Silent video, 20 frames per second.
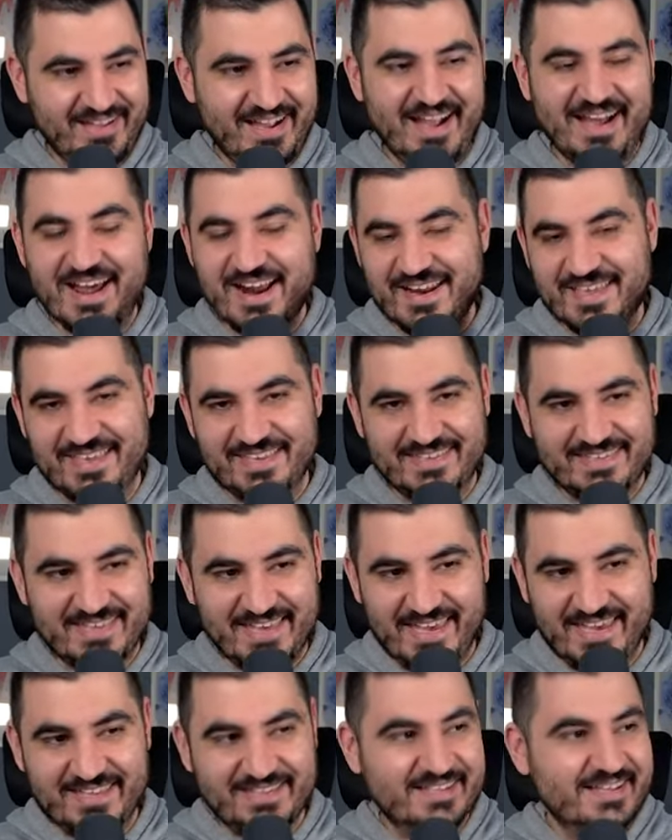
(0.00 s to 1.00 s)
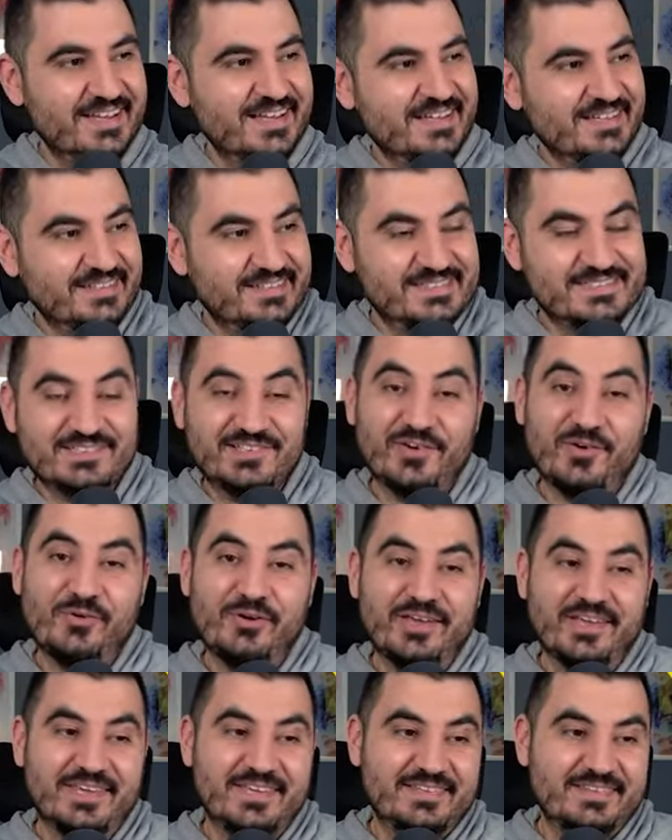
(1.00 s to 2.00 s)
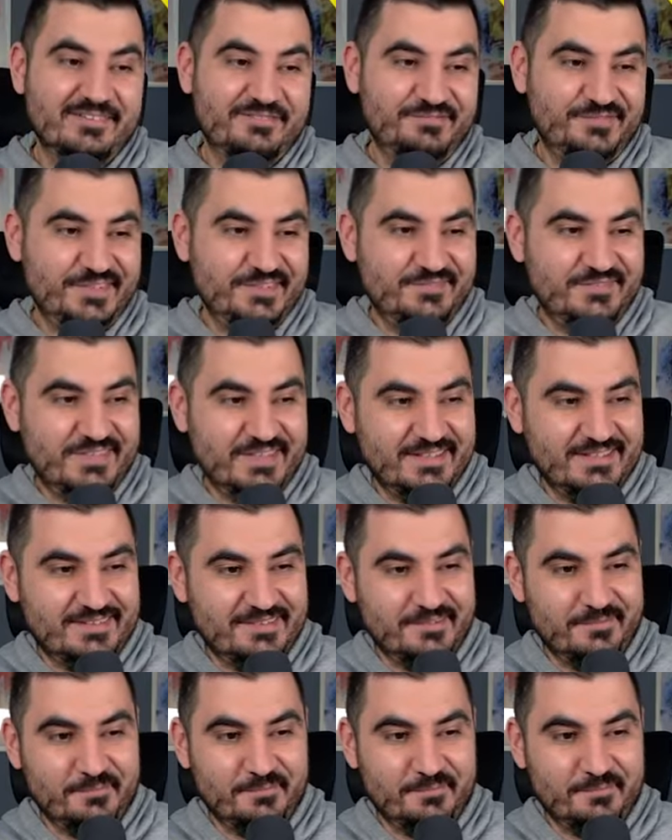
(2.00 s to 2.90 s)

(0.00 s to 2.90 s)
Harry Kane is scoring in the fiftieth